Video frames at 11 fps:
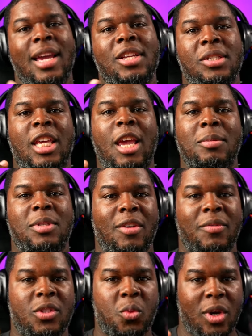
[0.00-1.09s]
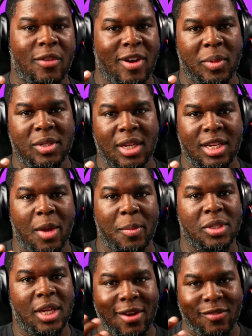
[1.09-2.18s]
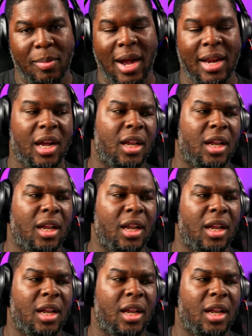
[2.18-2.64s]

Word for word: He just keeps giving 25% damage to everybody